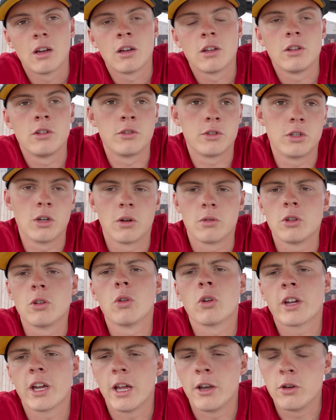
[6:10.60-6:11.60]
you know, you
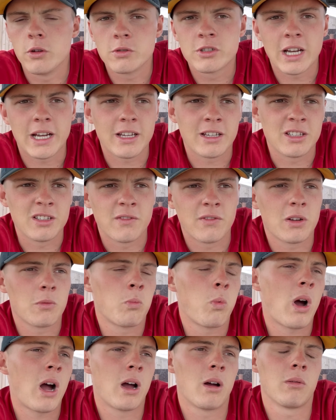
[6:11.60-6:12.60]
look at a new tank and you think,
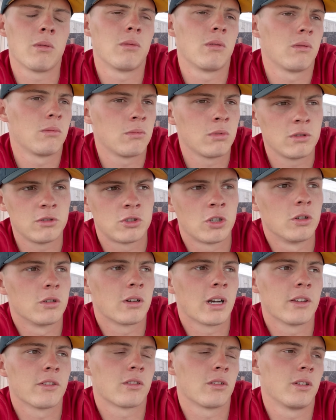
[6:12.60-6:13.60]
wow, but the 2
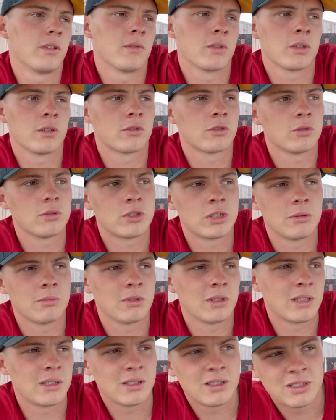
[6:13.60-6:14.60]
grand's not even going to touch it.
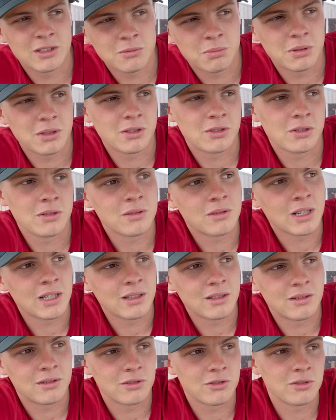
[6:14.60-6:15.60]
But then you're still putting 2 grand
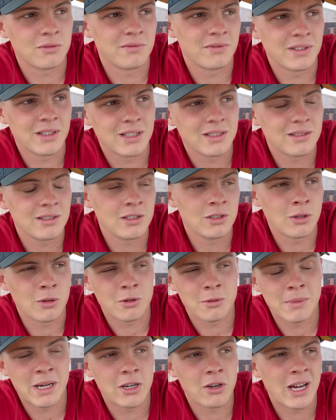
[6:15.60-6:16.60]
into something that, you know,
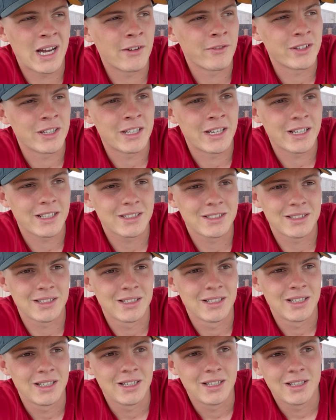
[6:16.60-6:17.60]
you might not have in the next
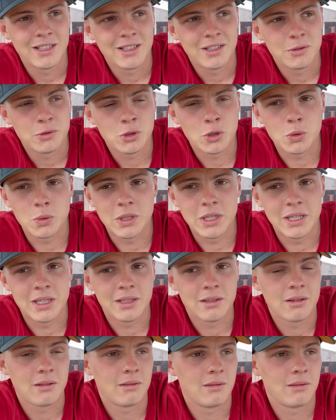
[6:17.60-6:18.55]
2 years.